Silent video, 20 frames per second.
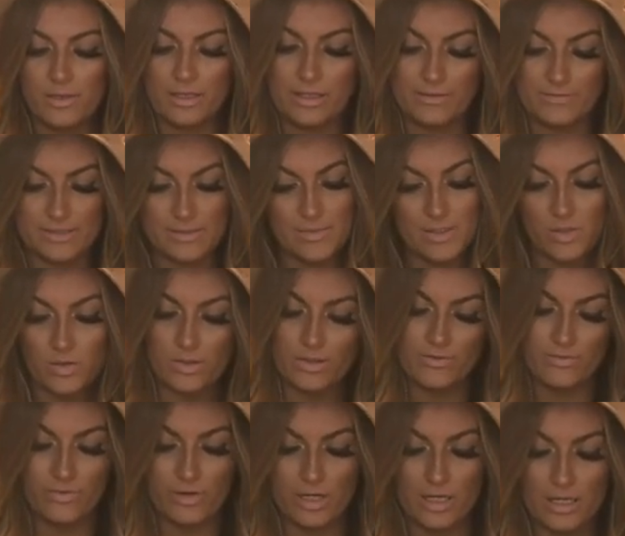we love some soy
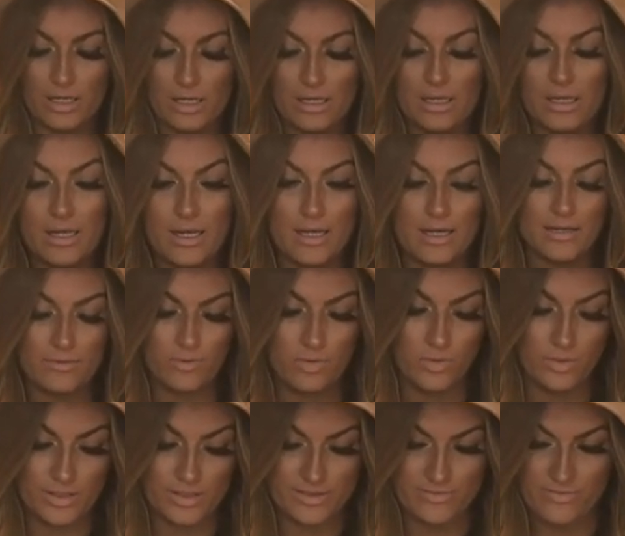free. And of
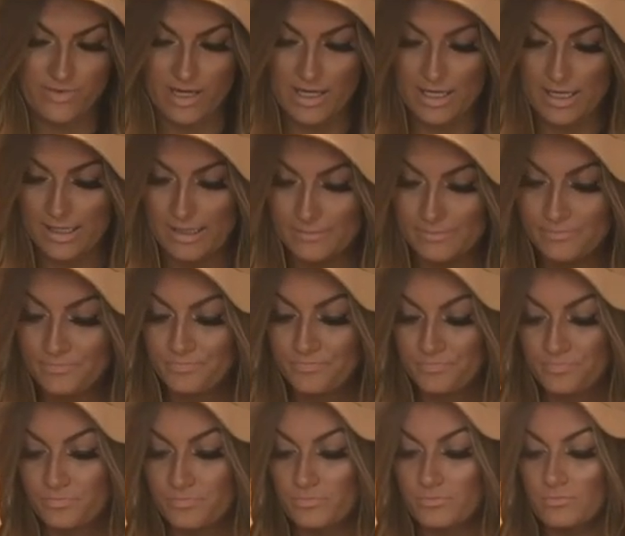course, vegan.
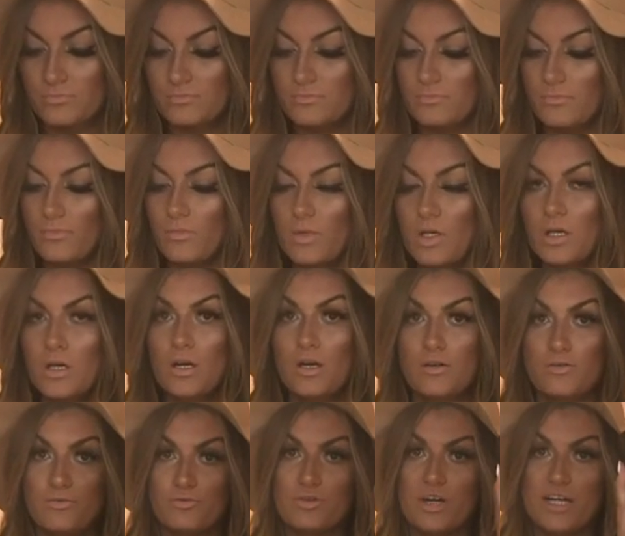
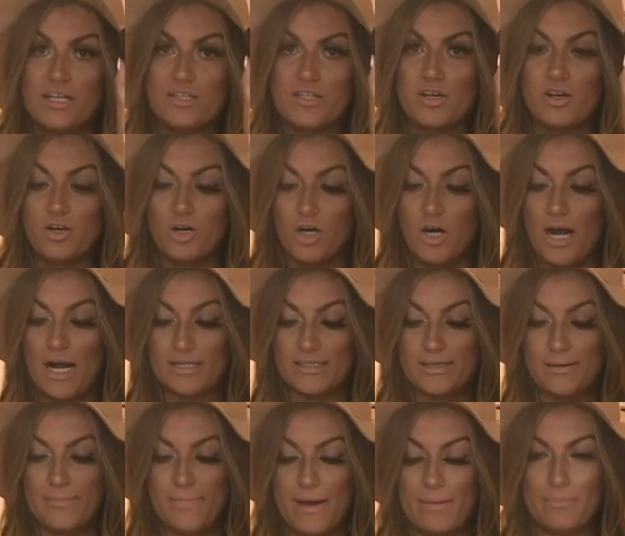Fresh cracked
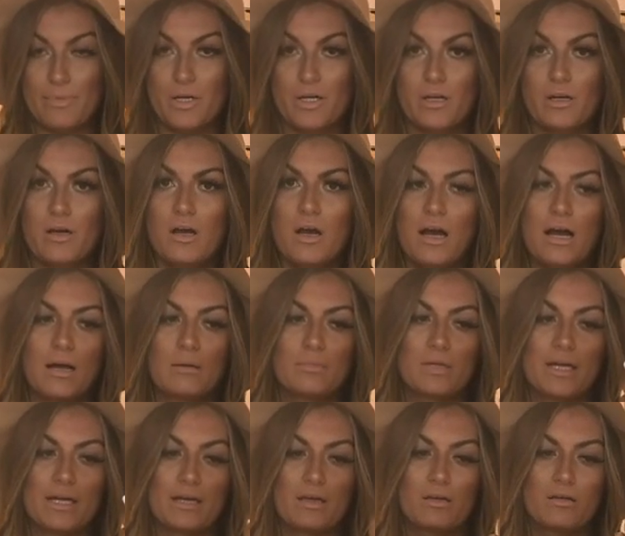pepper. I'm
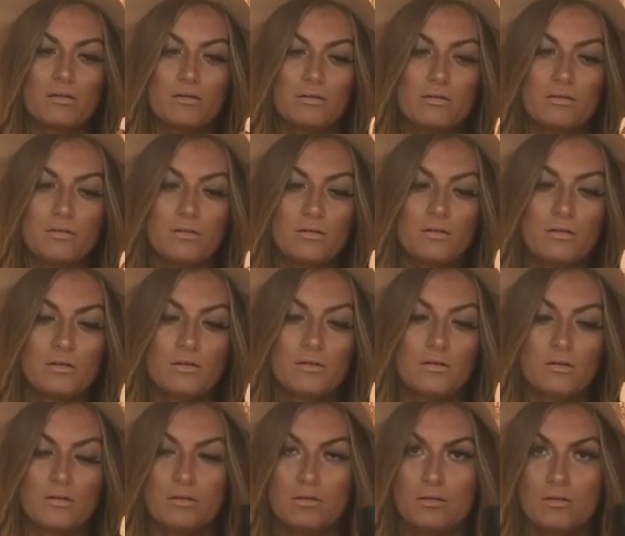like
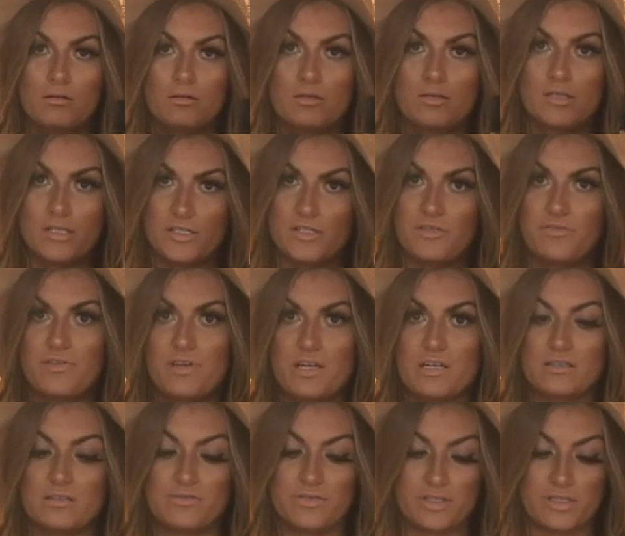such a
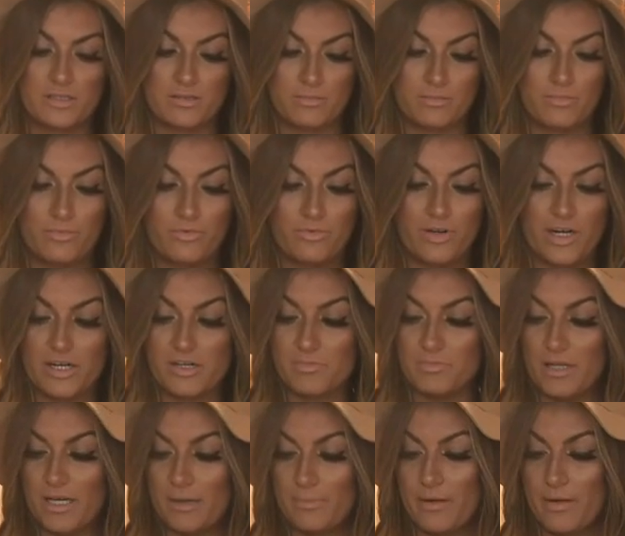fiend for some fresh
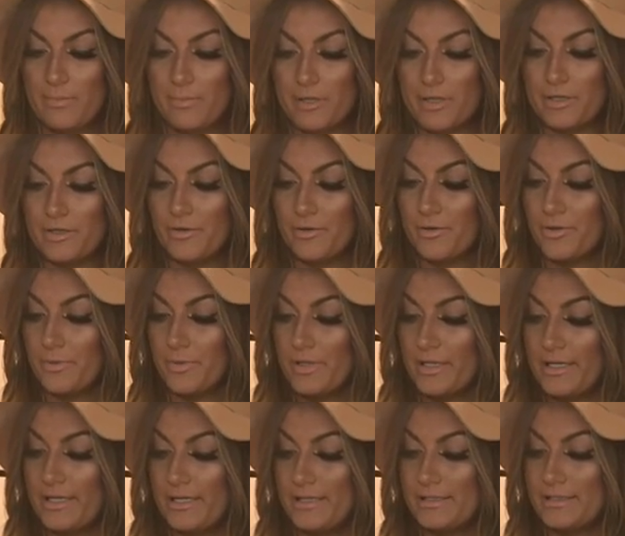black pepper. Don't know what
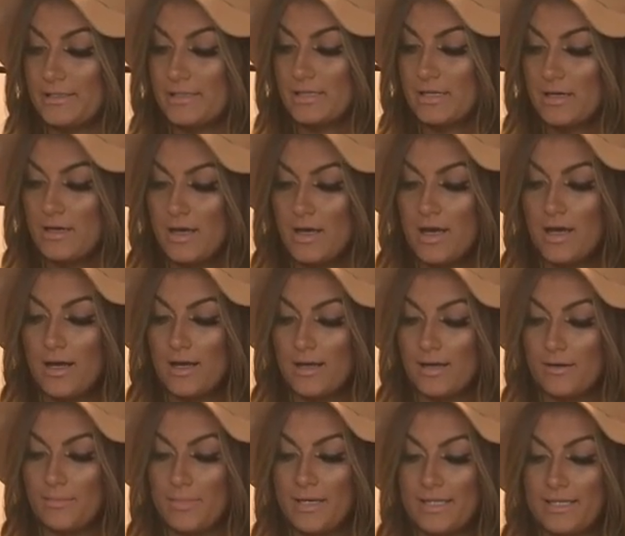it is.
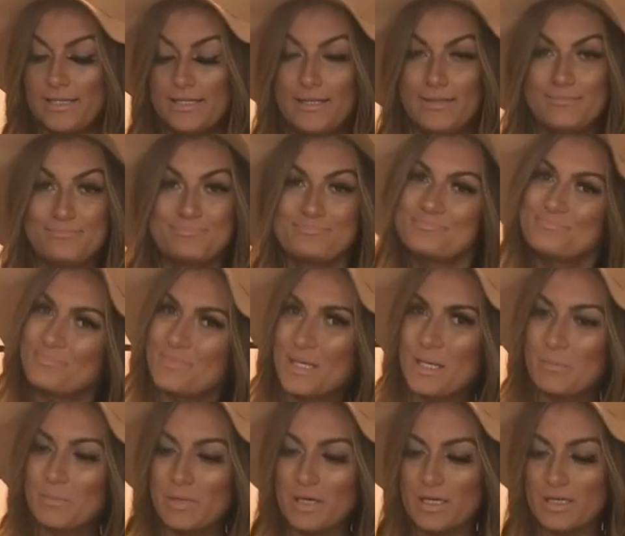Um, and then
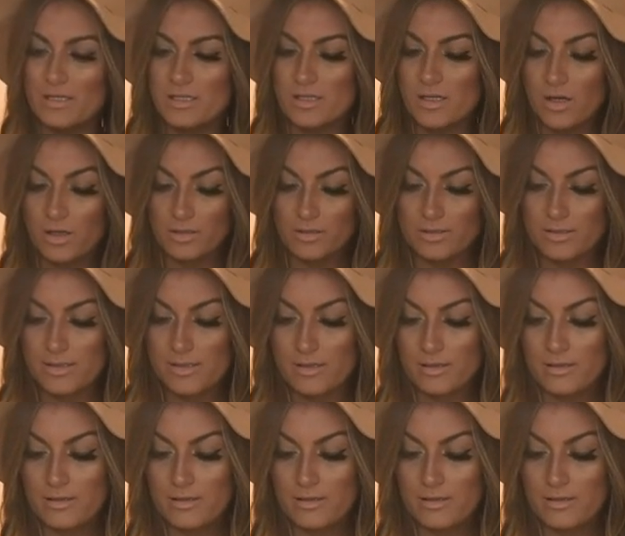pink salt